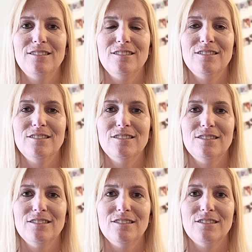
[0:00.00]

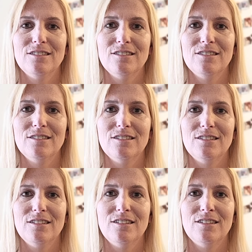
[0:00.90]
[no speech]